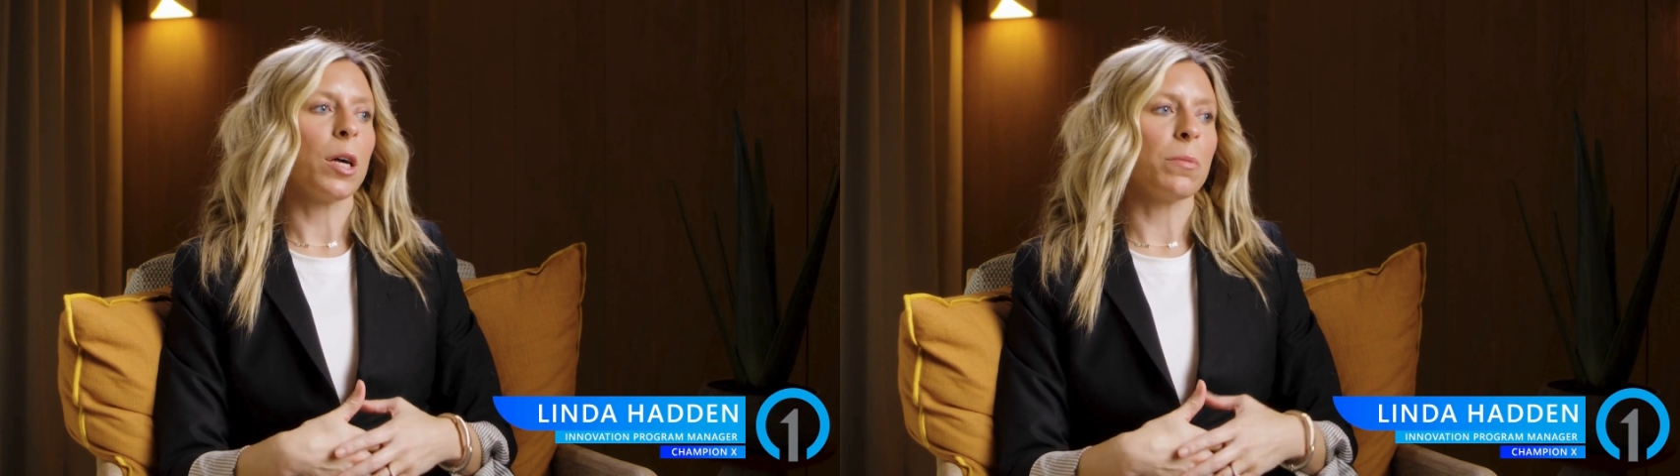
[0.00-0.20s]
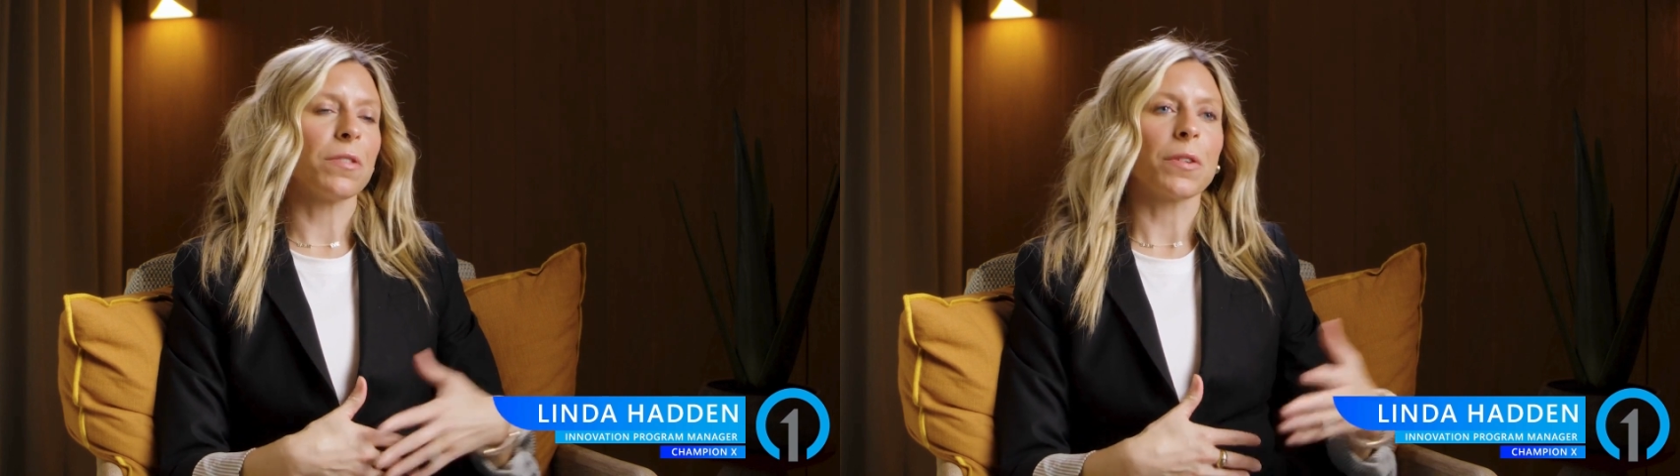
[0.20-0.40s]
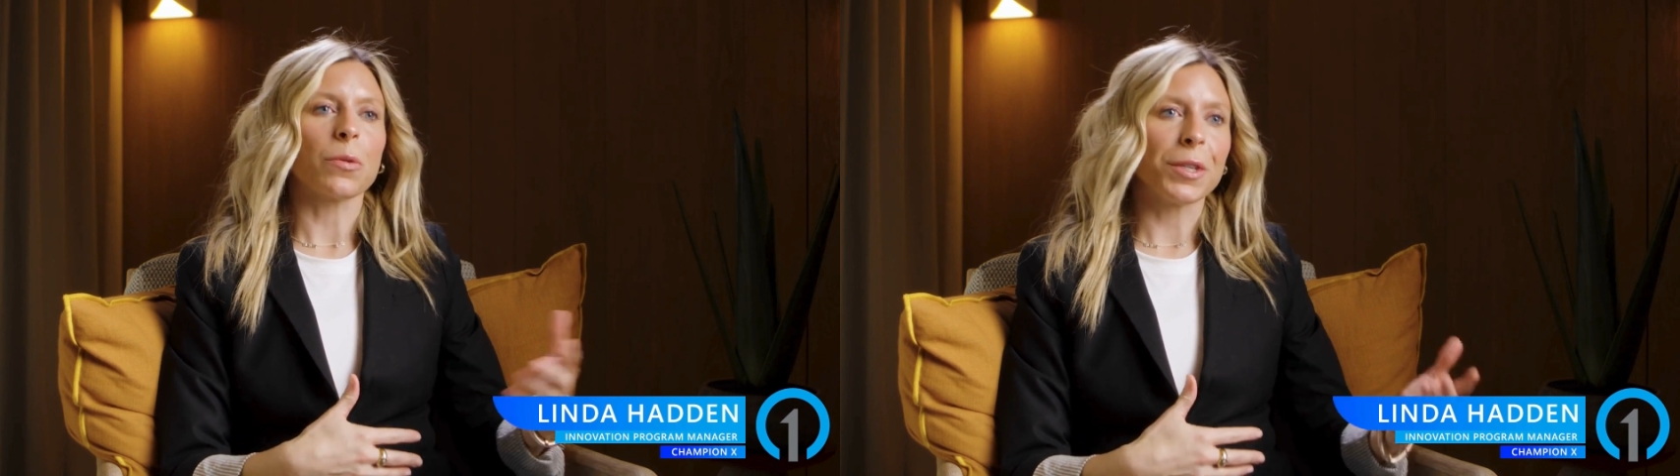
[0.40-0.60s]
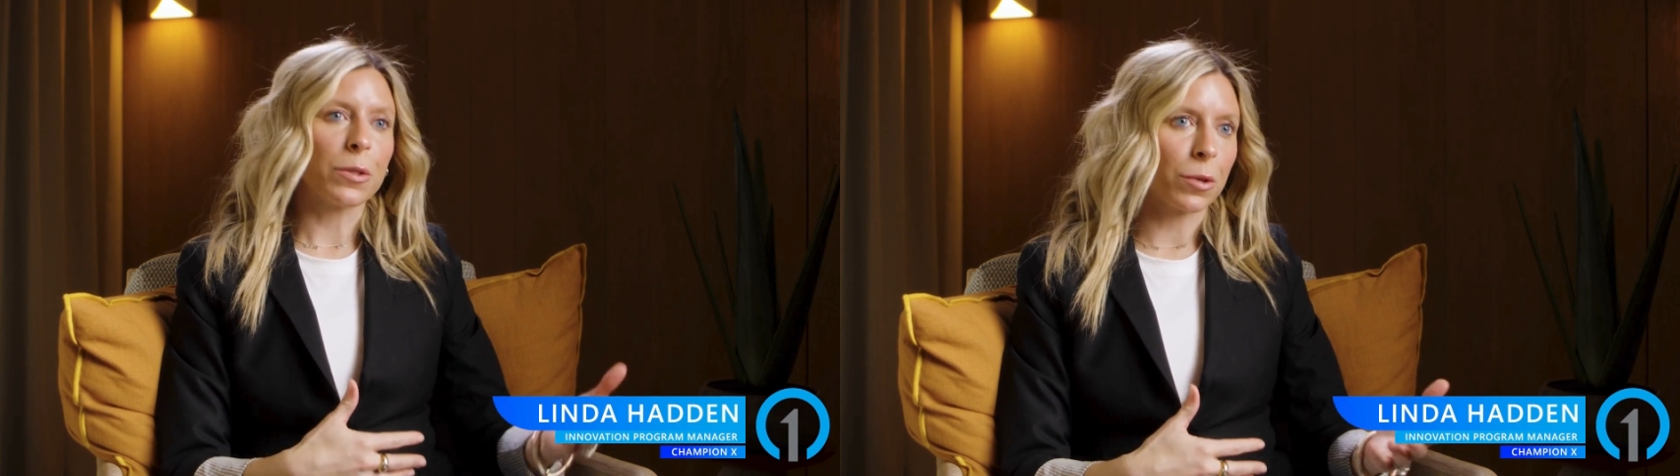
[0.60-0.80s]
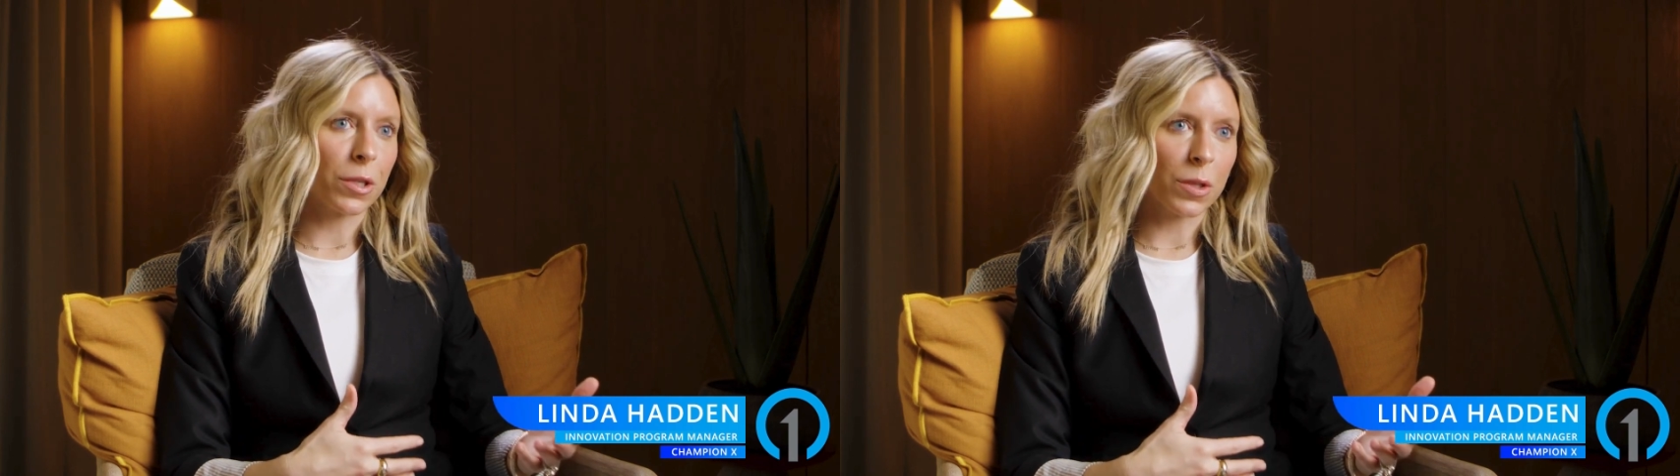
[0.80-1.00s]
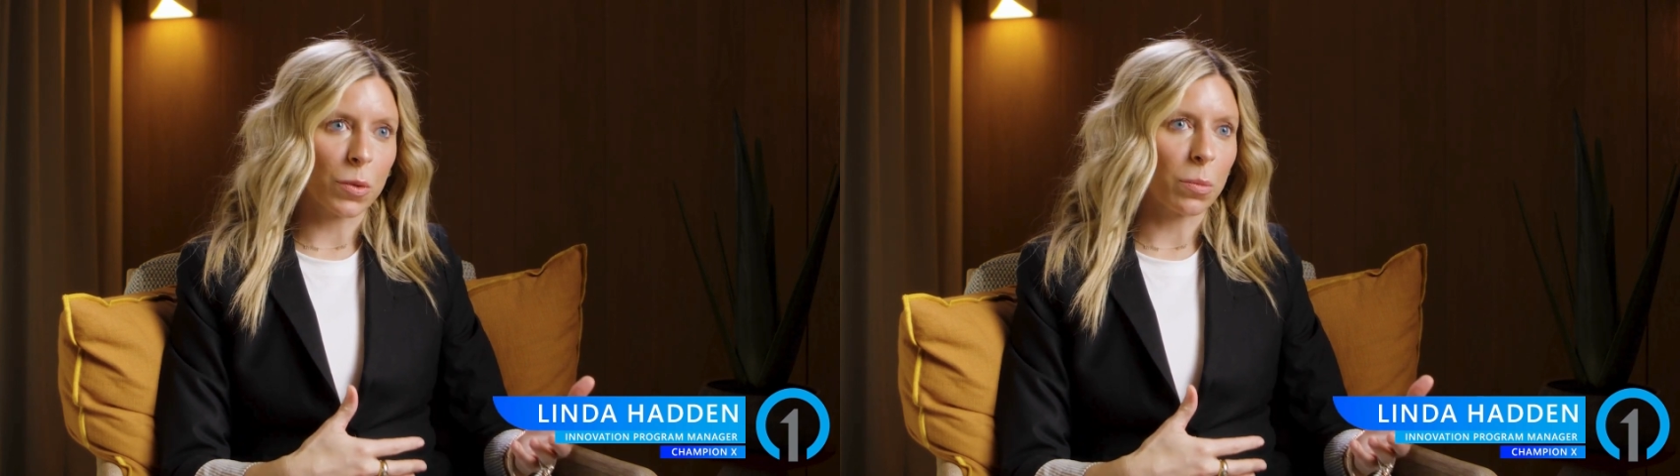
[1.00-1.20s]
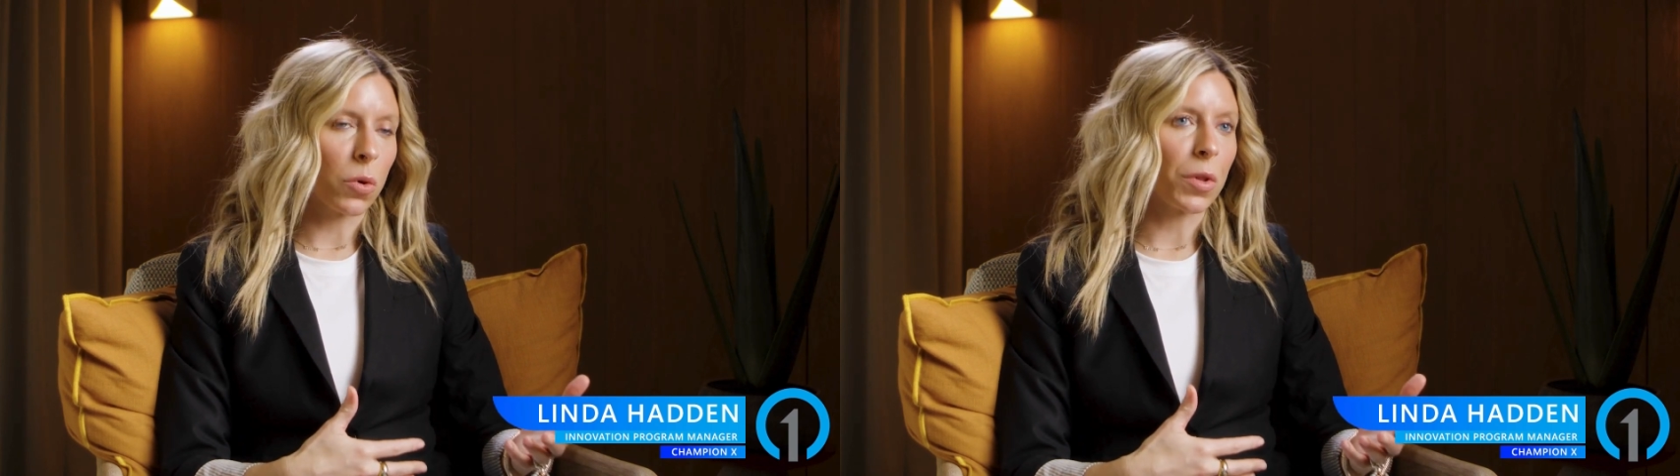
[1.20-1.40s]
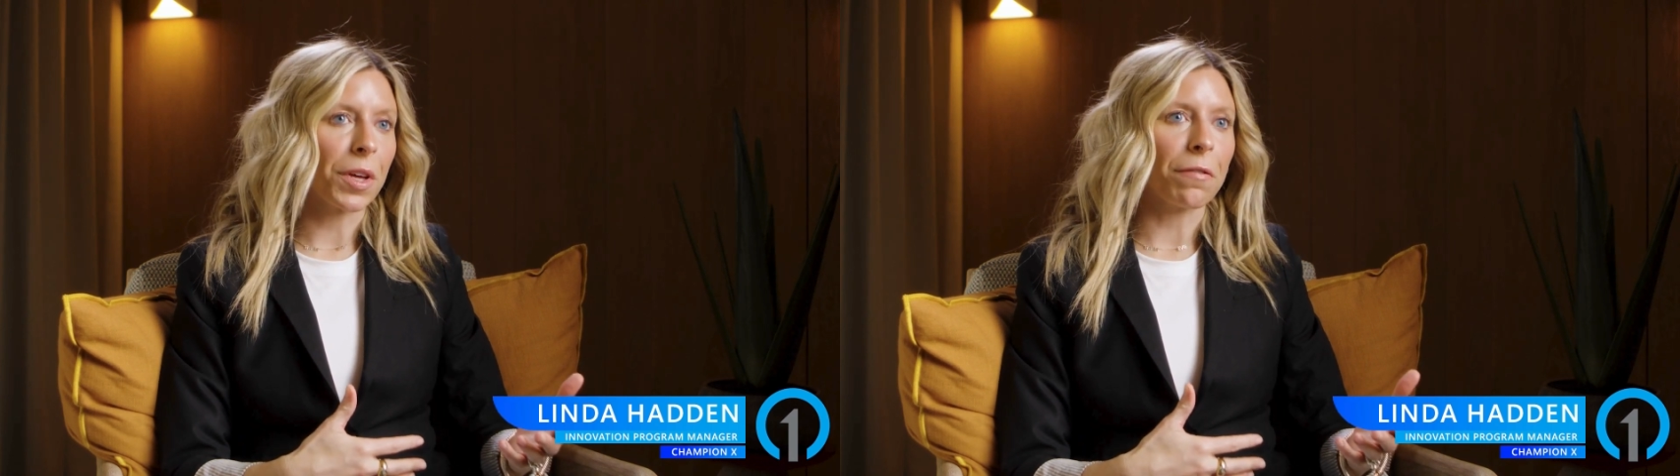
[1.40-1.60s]
different resources we're
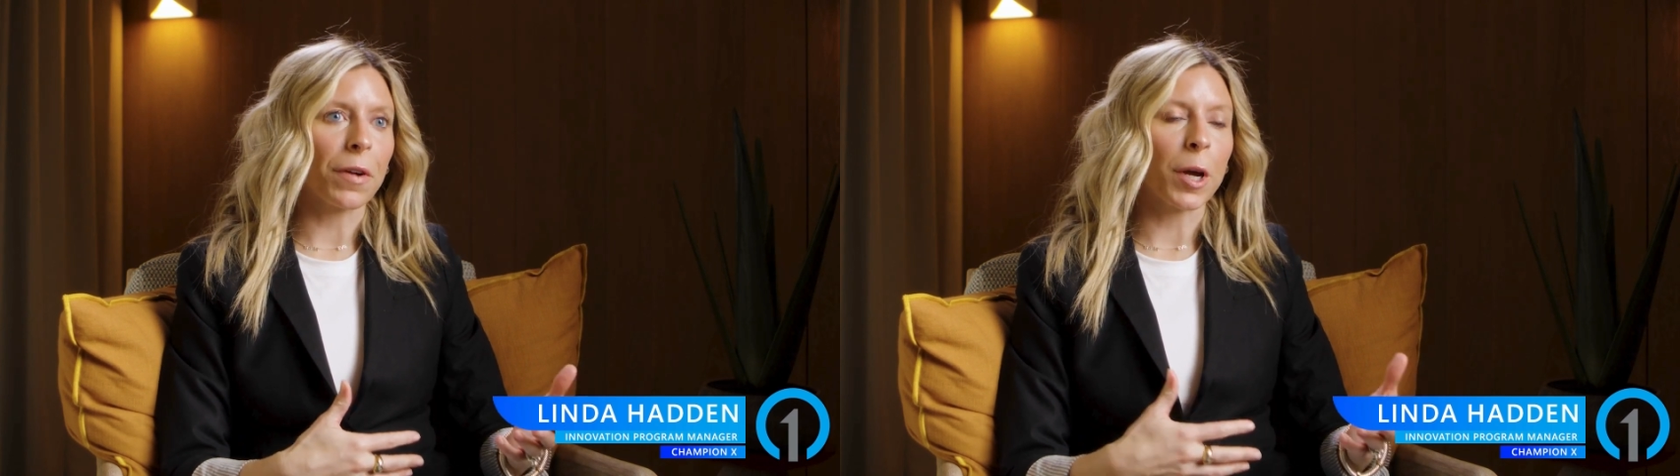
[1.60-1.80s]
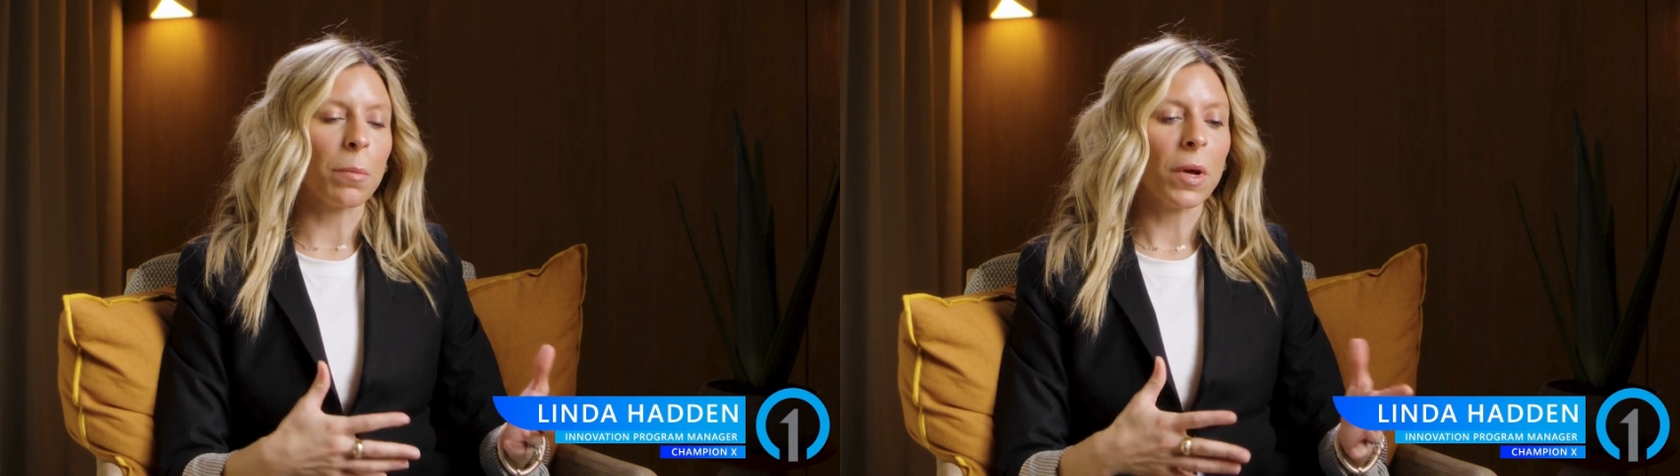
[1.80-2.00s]
pulling from.